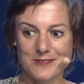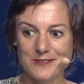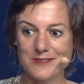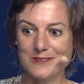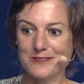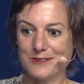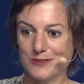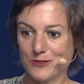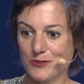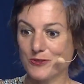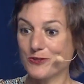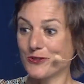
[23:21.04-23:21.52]

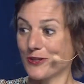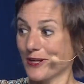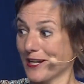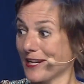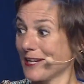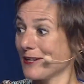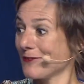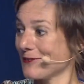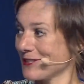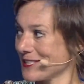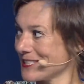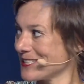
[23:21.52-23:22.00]

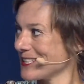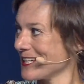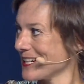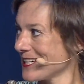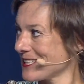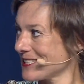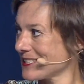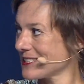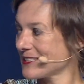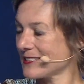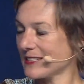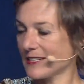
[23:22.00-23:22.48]
struggling with
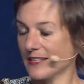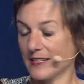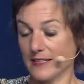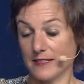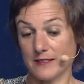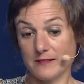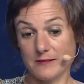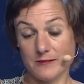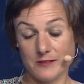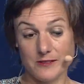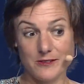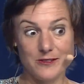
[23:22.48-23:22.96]
that.
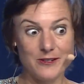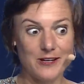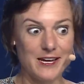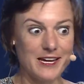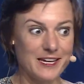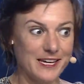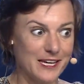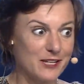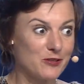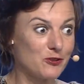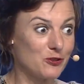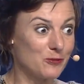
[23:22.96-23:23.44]
And I
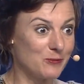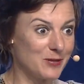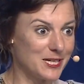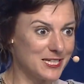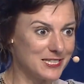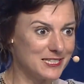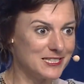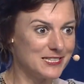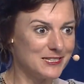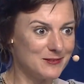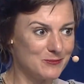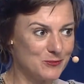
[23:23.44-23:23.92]
had on my
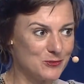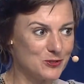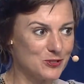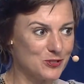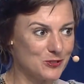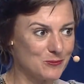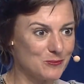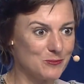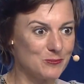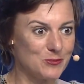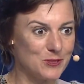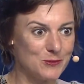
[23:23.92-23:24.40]
team
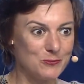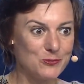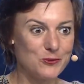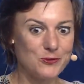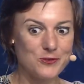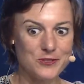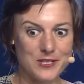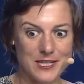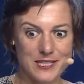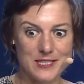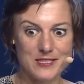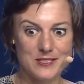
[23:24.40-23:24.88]
some people
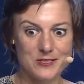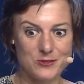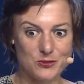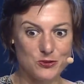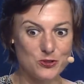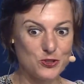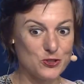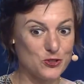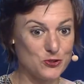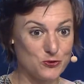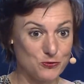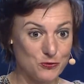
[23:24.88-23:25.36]
that
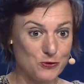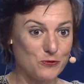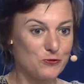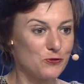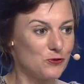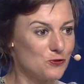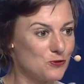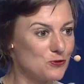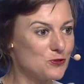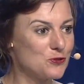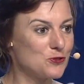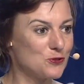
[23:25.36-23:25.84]
just
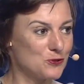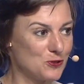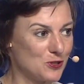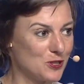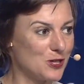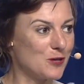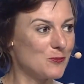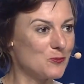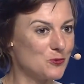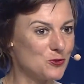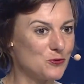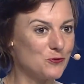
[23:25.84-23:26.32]
refuse to
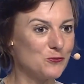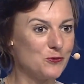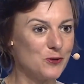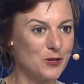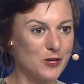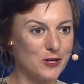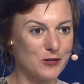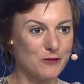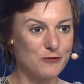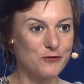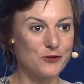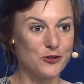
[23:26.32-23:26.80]
come to
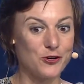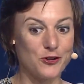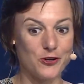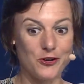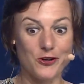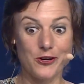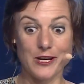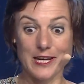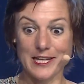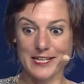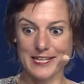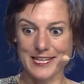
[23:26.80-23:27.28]
work for
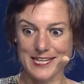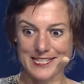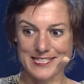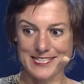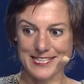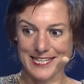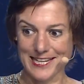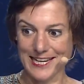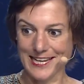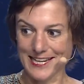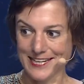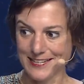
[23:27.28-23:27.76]
oil and gas
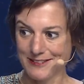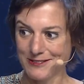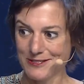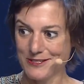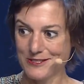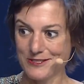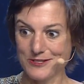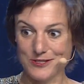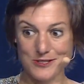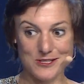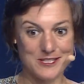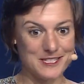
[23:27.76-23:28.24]
clients,
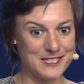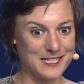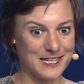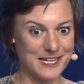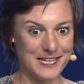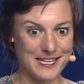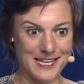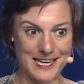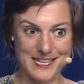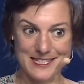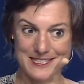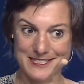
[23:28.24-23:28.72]
just saying
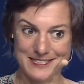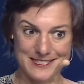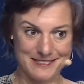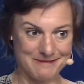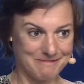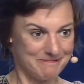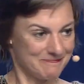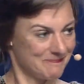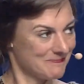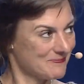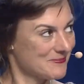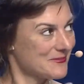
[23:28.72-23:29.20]
that
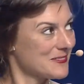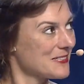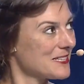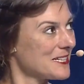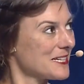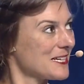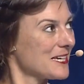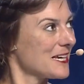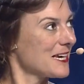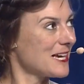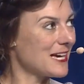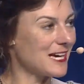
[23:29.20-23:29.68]

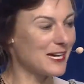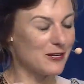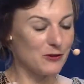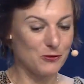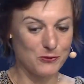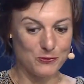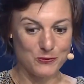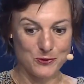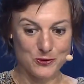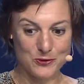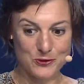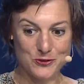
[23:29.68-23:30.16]
I
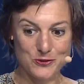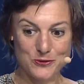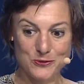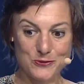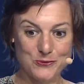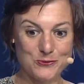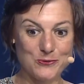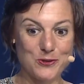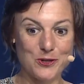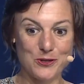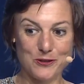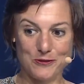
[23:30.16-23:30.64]
don't want to
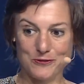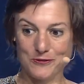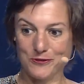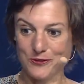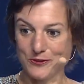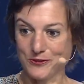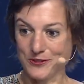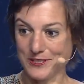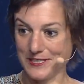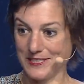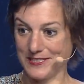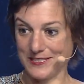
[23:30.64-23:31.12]
work
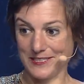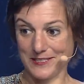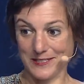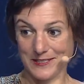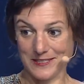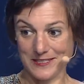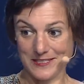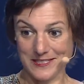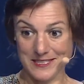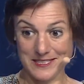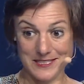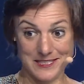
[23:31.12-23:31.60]
for
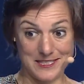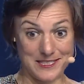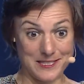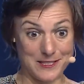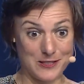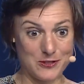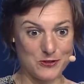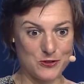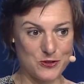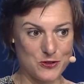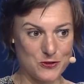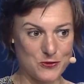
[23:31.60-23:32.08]
this
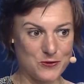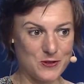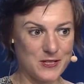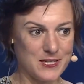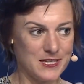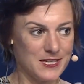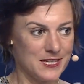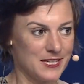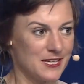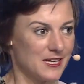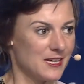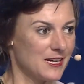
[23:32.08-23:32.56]
industry.
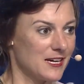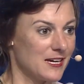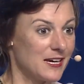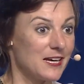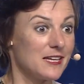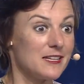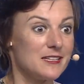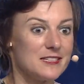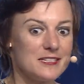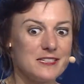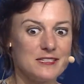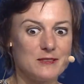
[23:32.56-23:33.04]

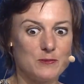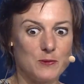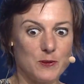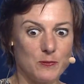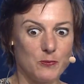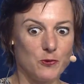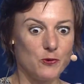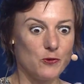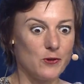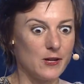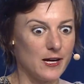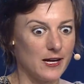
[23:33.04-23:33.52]
And these
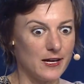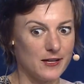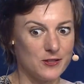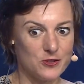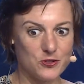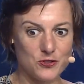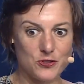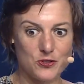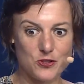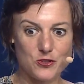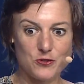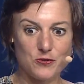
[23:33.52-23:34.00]
people are
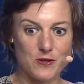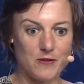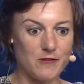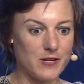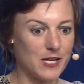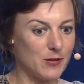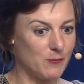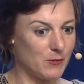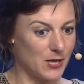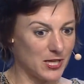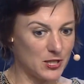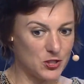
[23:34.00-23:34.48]
just
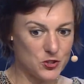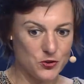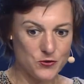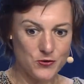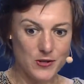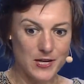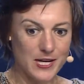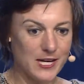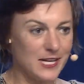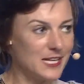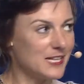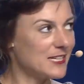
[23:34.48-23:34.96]
traveling by
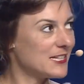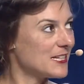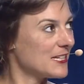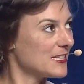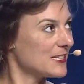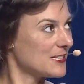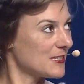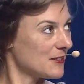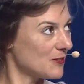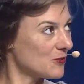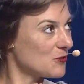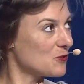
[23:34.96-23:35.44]
train,
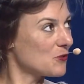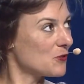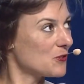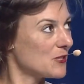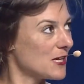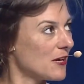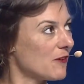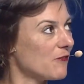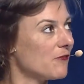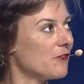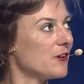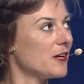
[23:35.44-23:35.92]
and so
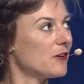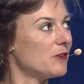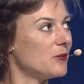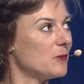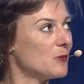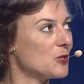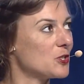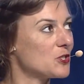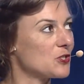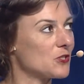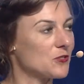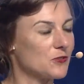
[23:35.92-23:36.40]
they're very
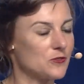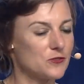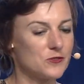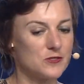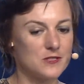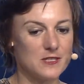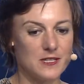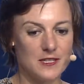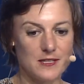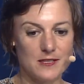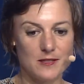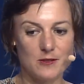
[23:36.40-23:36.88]
much
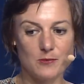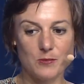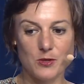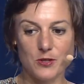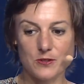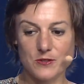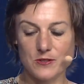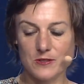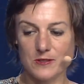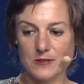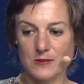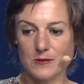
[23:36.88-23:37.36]
concerned about
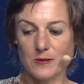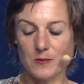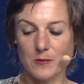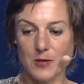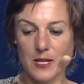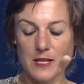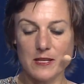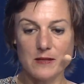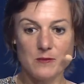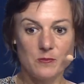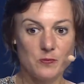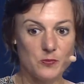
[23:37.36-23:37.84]

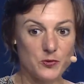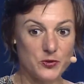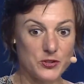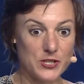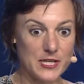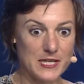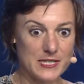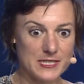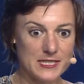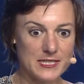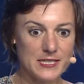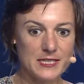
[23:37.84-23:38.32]
that. But
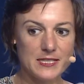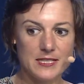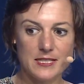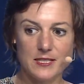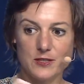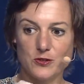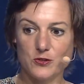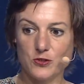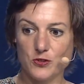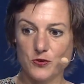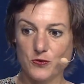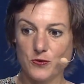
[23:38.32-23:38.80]
I think the
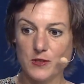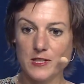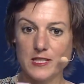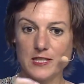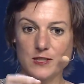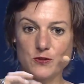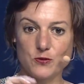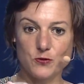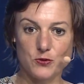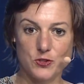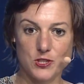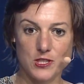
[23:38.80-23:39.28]
industry needs
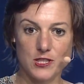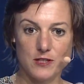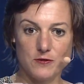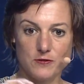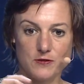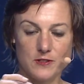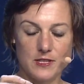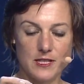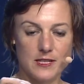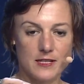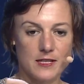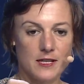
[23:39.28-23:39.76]
to
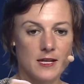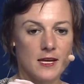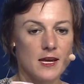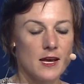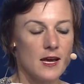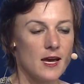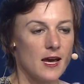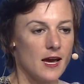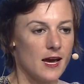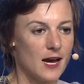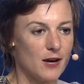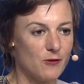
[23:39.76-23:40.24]
shift. And
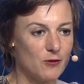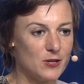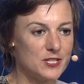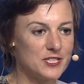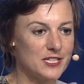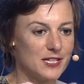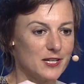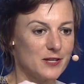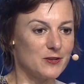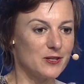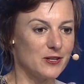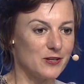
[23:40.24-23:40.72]
I would
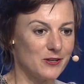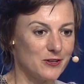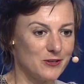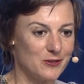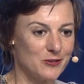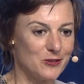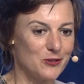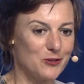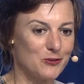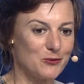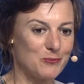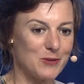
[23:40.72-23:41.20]
take
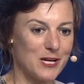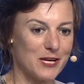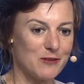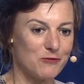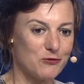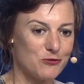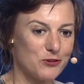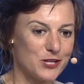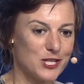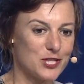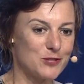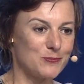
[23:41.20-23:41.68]
my
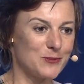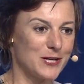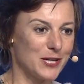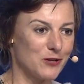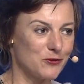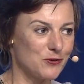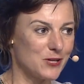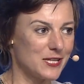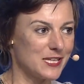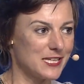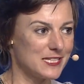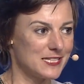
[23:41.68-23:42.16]
French
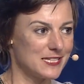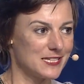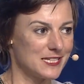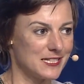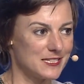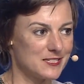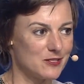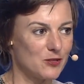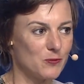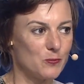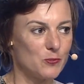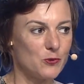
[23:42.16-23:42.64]
background as an
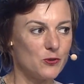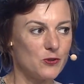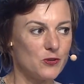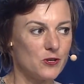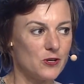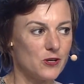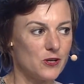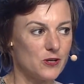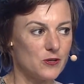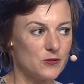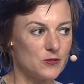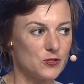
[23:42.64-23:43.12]
example.
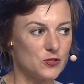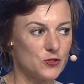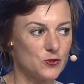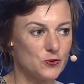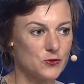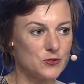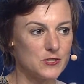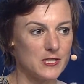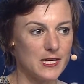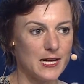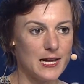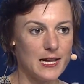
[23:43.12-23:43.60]

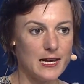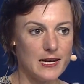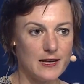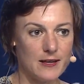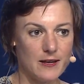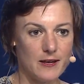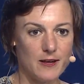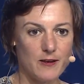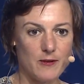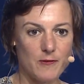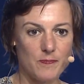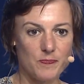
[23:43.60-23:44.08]

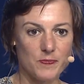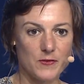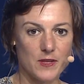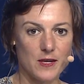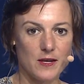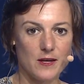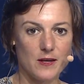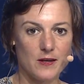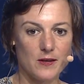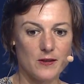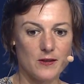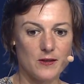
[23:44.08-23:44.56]

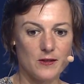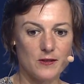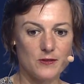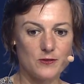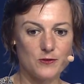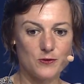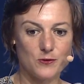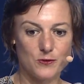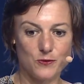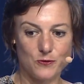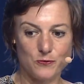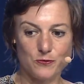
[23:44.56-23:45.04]
Total,
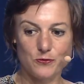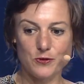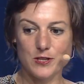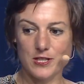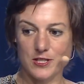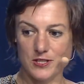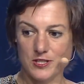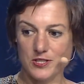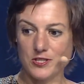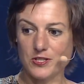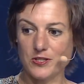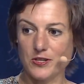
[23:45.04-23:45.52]
so the
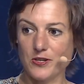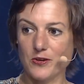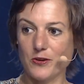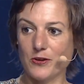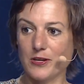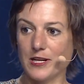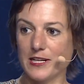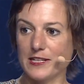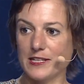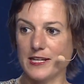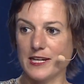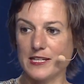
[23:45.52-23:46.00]
French
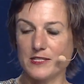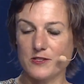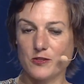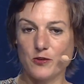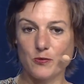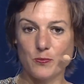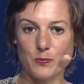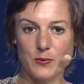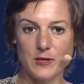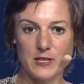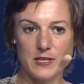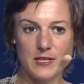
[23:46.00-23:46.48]
oil and gas
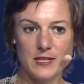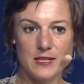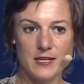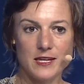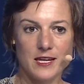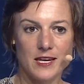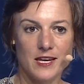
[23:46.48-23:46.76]
company,